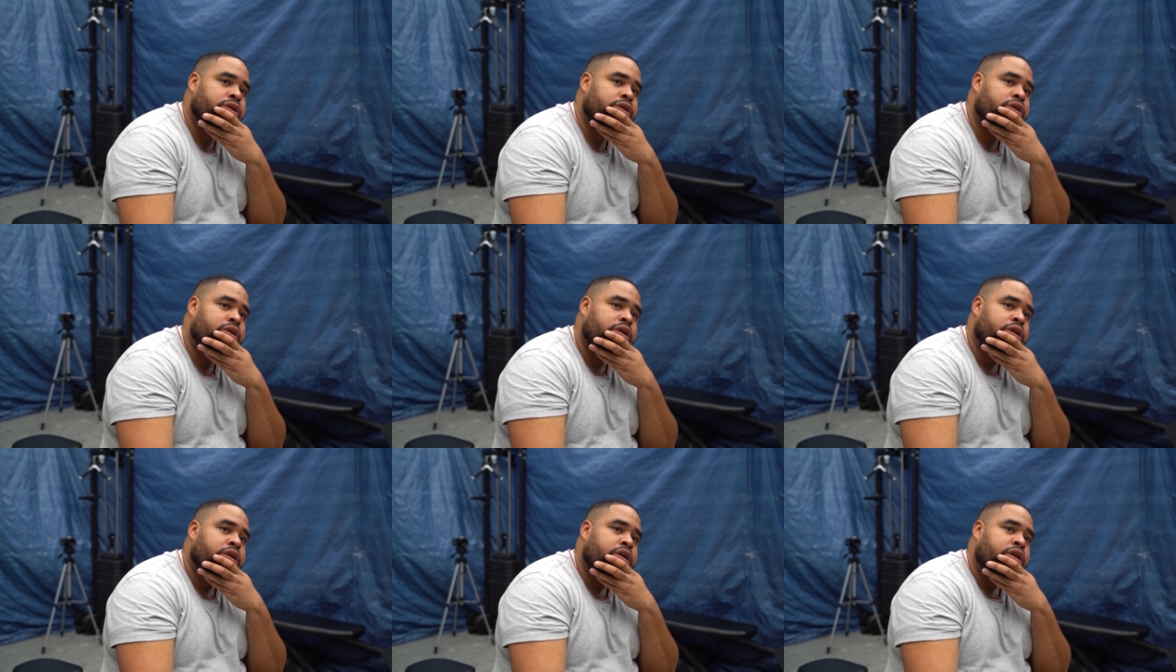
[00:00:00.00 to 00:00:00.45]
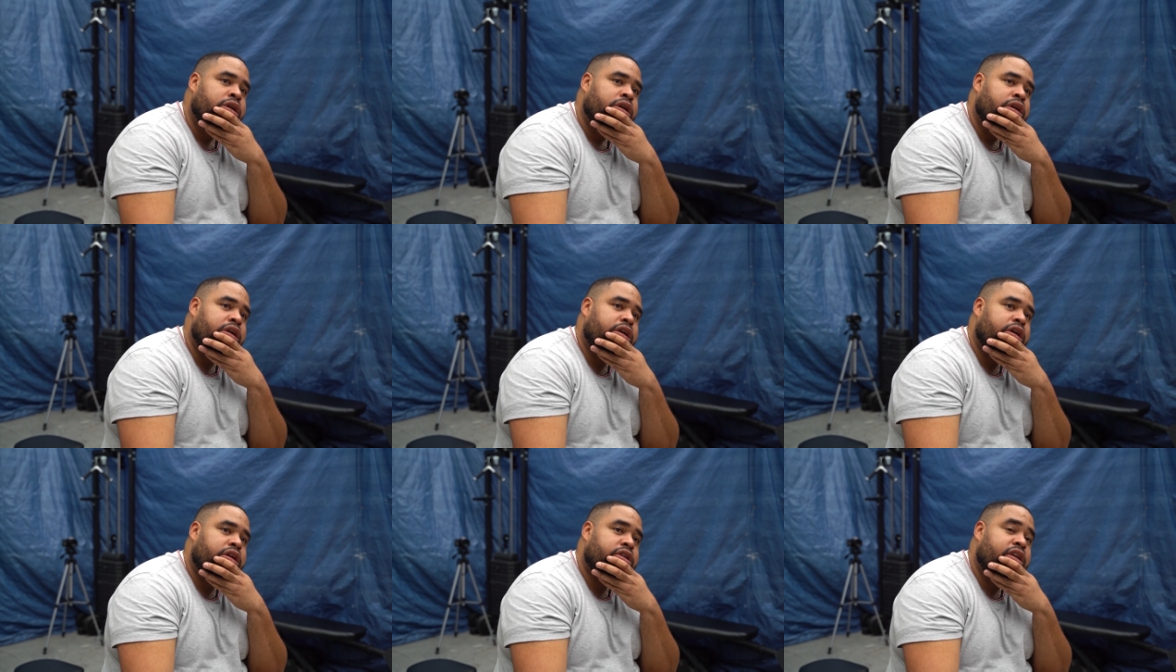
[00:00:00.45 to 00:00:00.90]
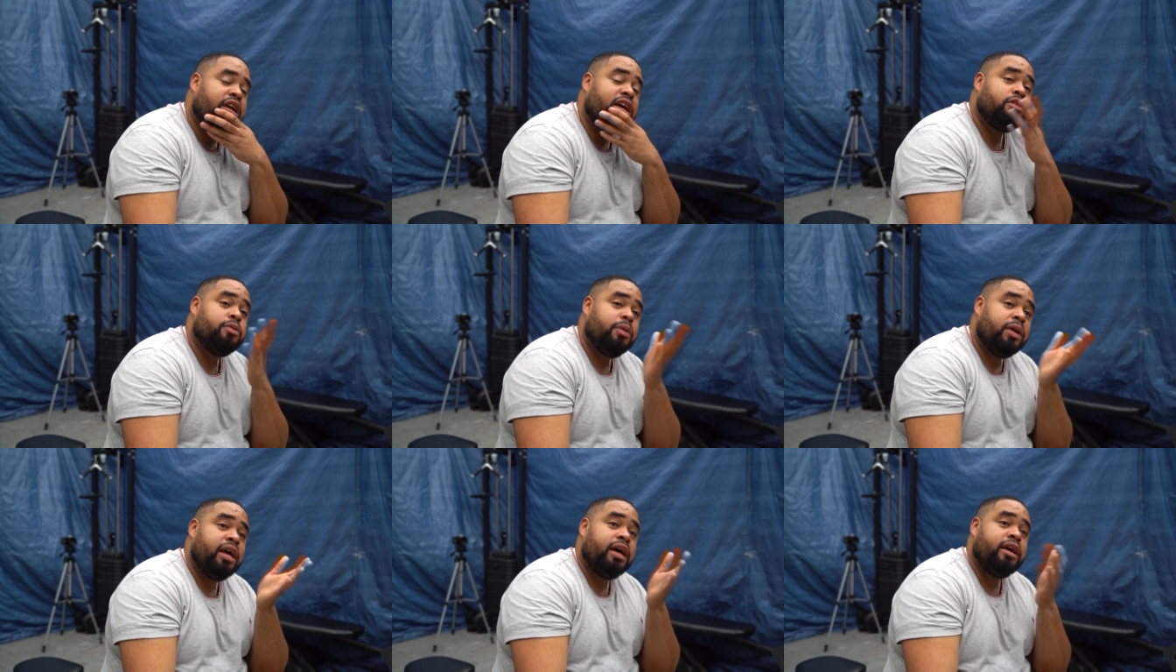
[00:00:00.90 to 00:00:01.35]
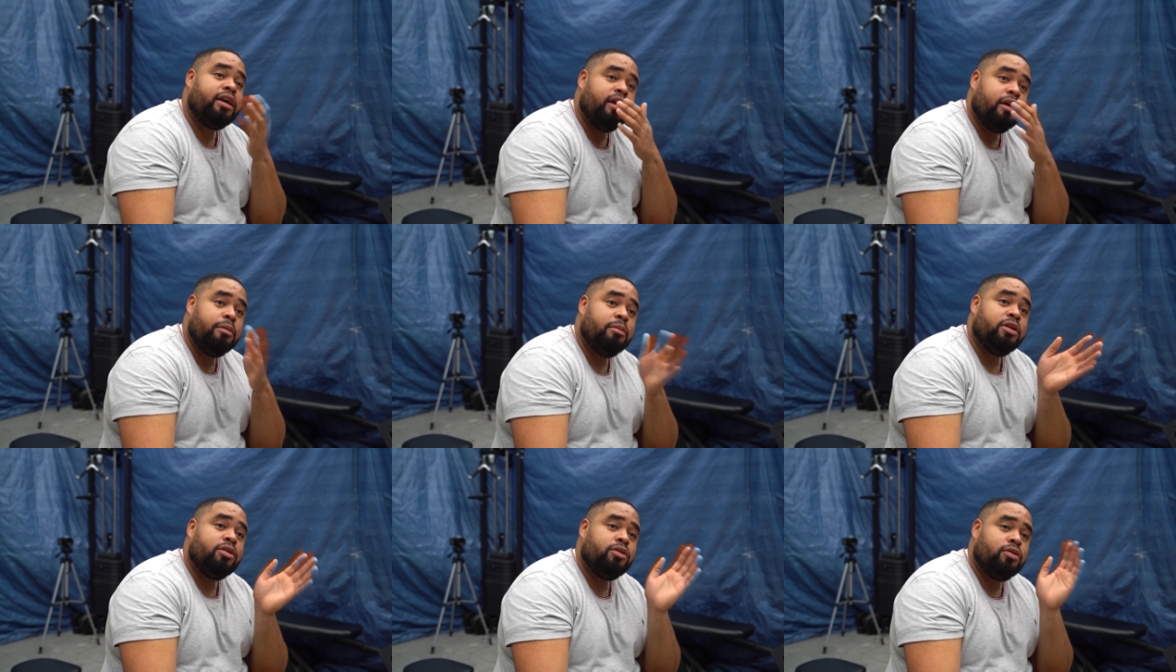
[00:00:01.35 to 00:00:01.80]
Okay. Yeah, so that's when I
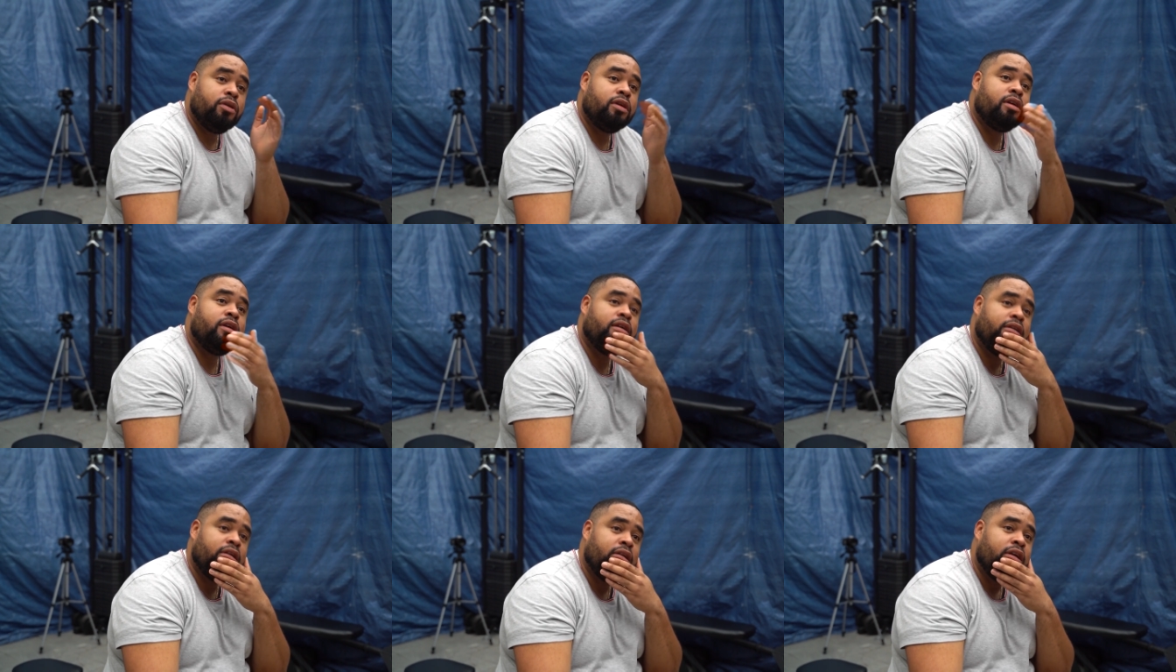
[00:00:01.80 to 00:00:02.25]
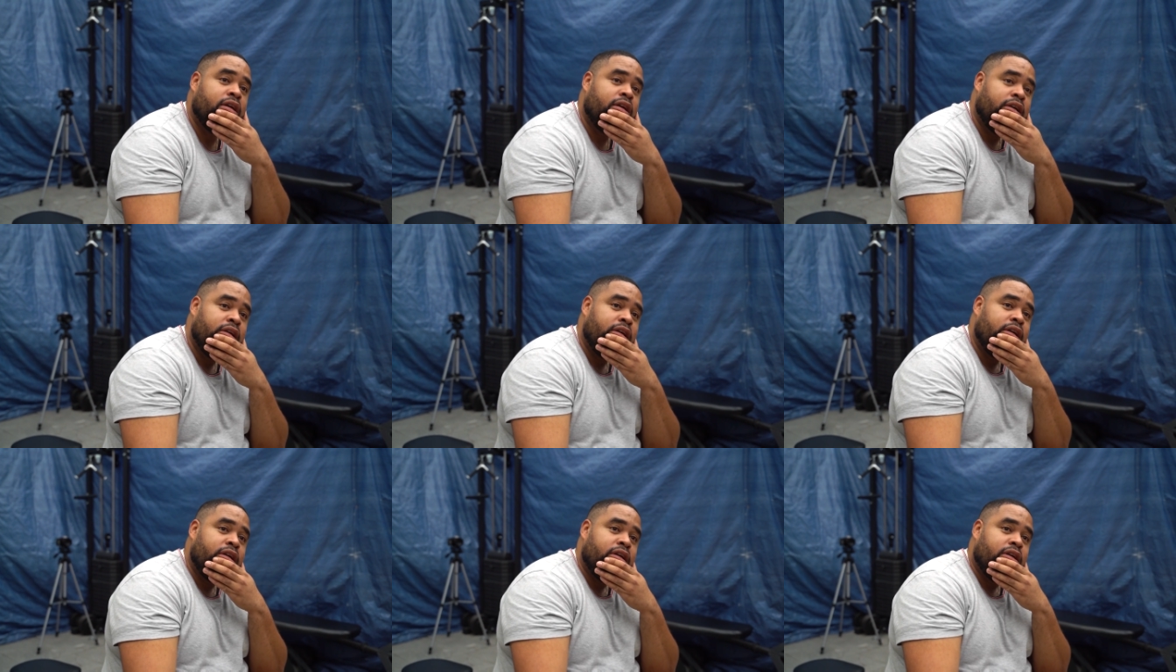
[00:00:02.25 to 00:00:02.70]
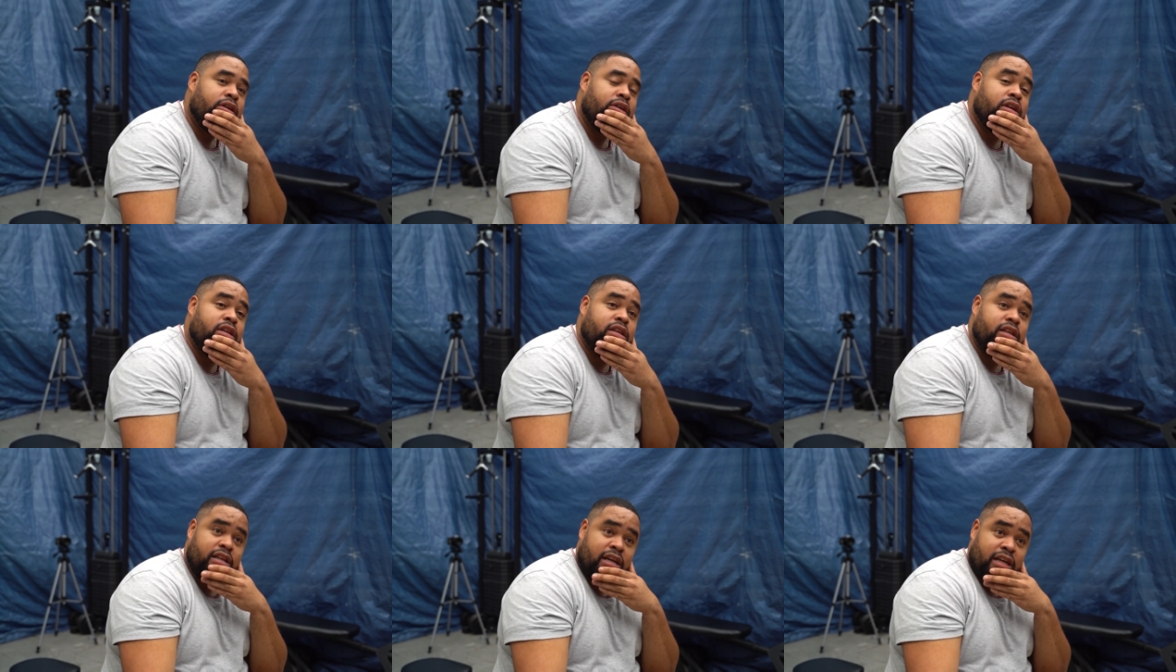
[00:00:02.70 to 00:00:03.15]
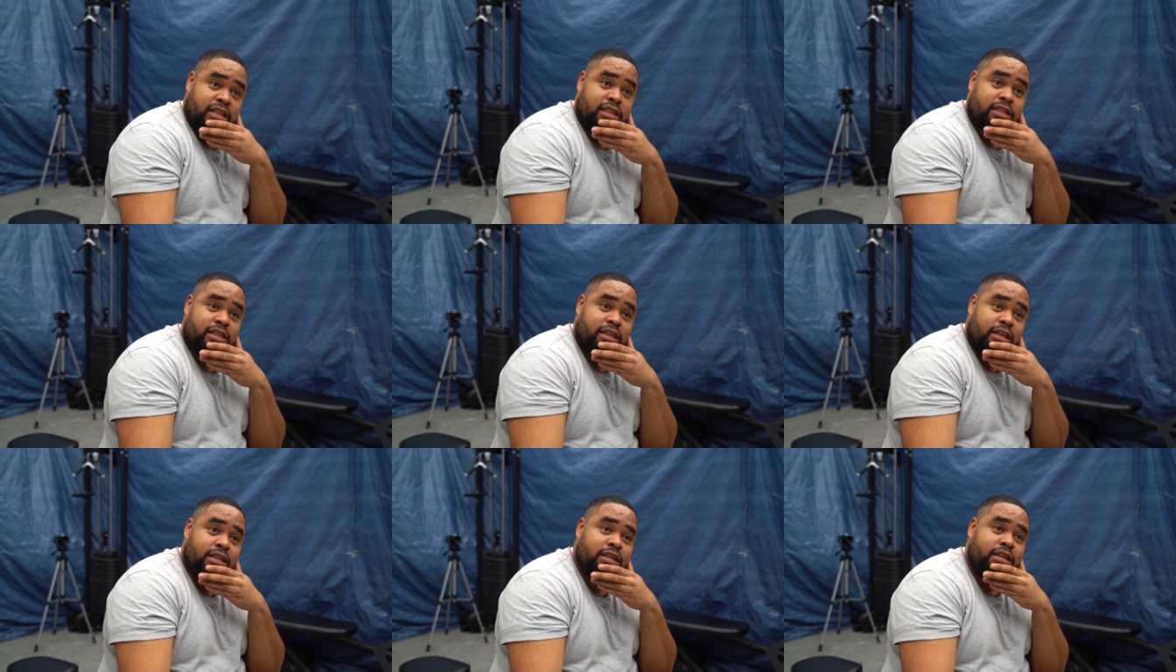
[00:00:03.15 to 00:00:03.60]
came into in
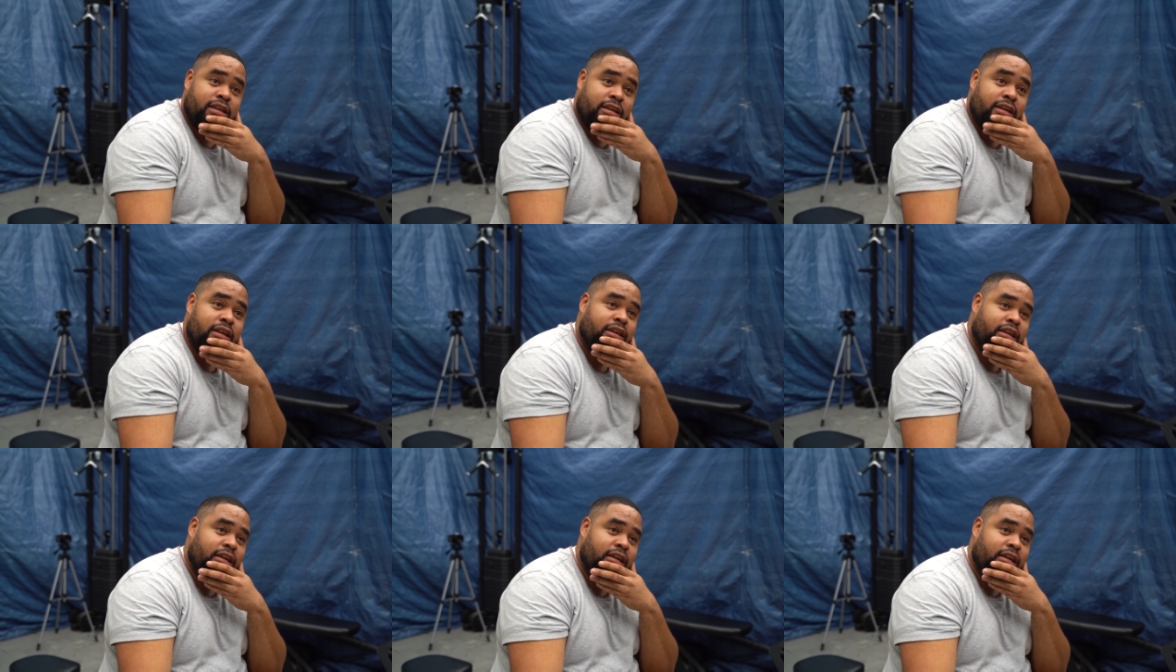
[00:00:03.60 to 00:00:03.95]
ninety-six.